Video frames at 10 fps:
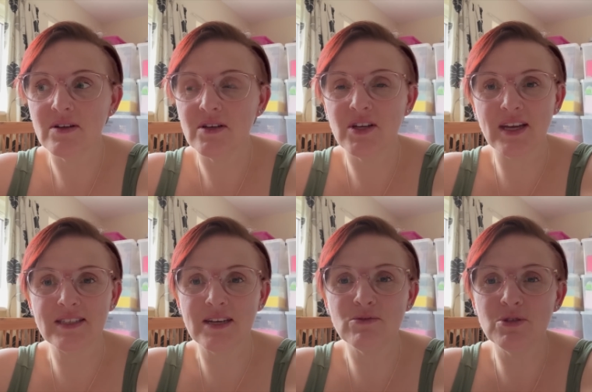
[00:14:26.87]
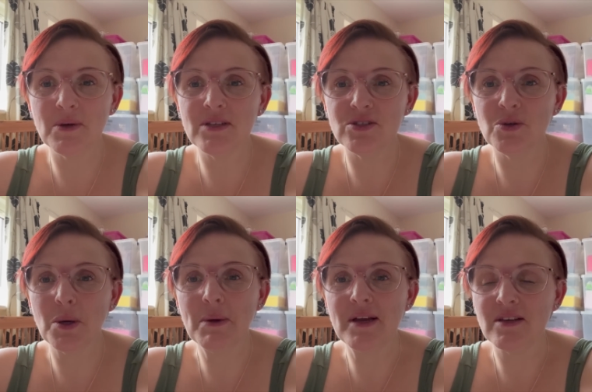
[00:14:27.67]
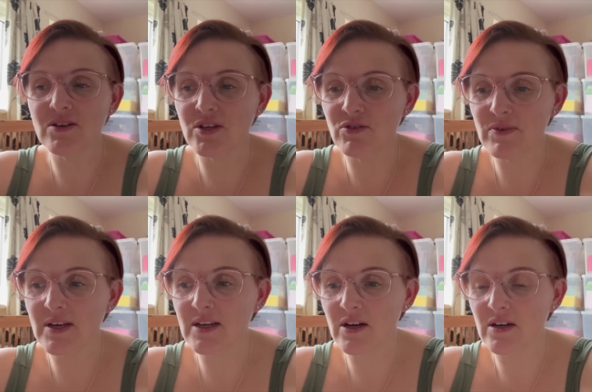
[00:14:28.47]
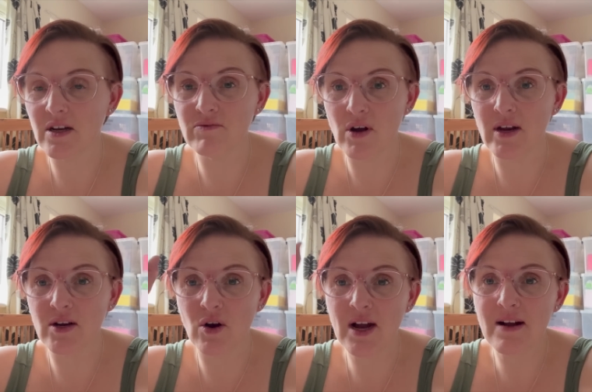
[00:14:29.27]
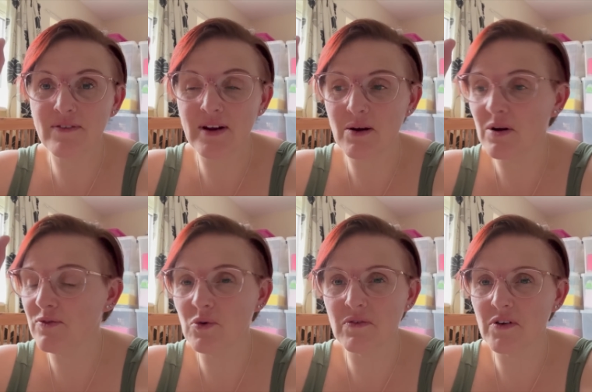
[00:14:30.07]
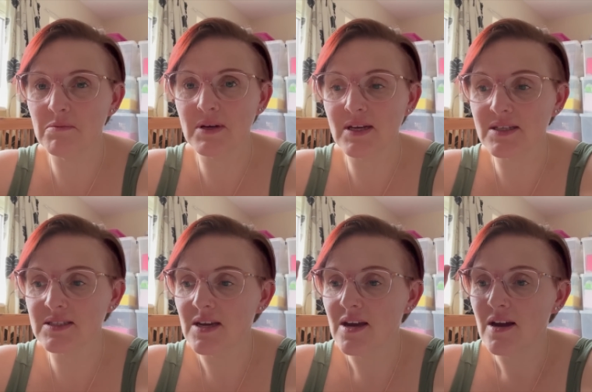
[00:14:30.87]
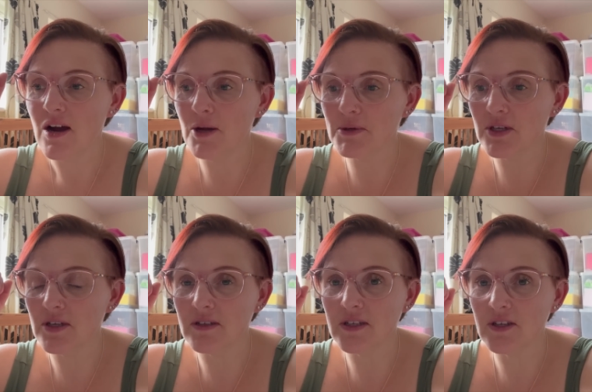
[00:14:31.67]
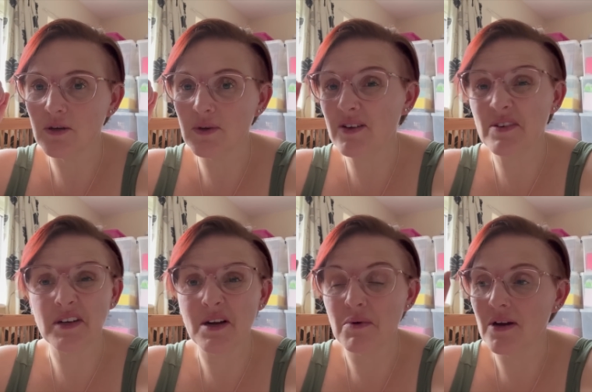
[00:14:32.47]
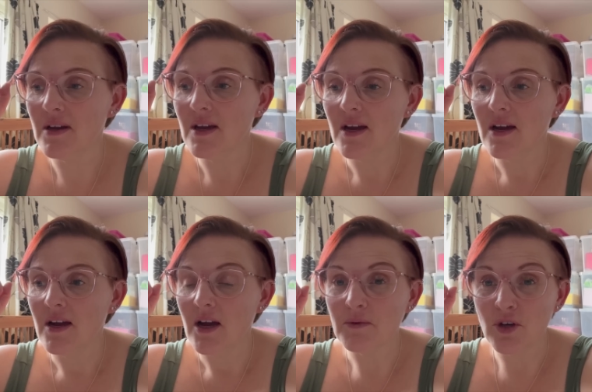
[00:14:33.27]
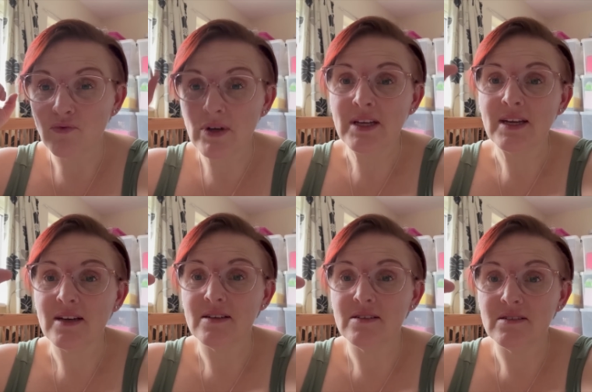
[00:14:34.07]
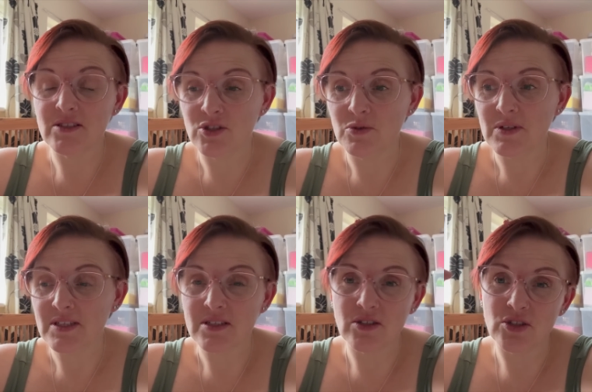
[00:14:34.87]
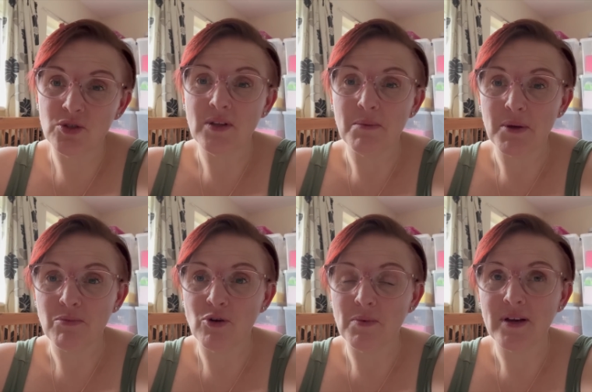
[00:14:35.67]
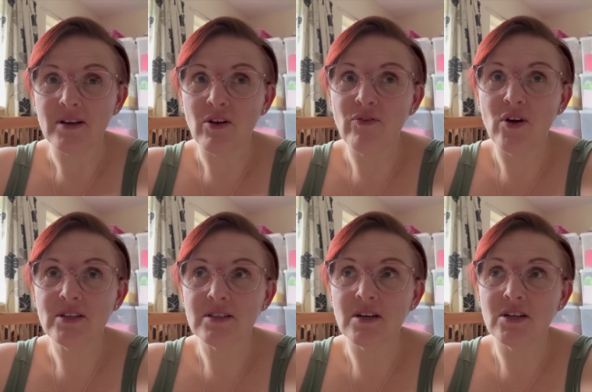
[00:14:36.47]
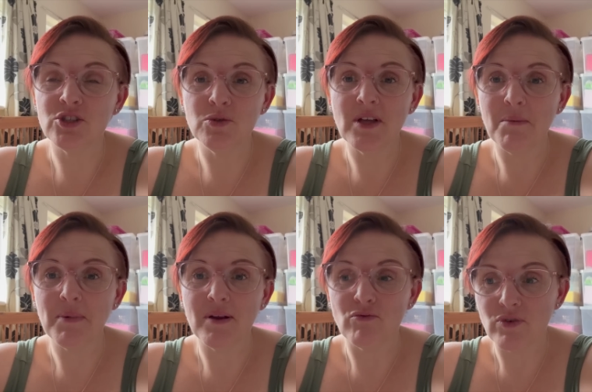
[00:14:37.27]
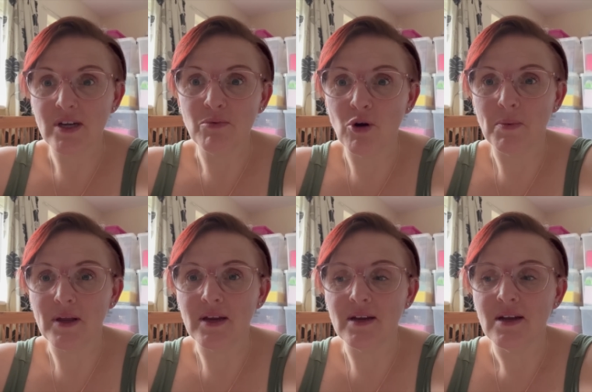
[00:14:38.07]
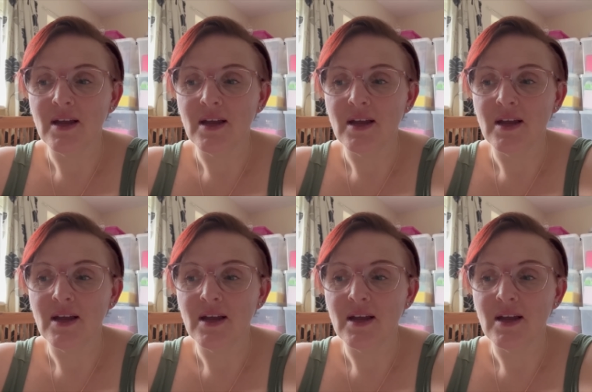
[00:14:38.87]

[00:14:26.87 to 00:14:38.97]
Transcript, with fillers: you get down to it do you know what i mean you, you're really kind of like right i've got half an hour 45 minutes i'm gonna you know even an hour i'm gonna really get to do this i'm gonna do that bit properly and i find that i do that bit really properly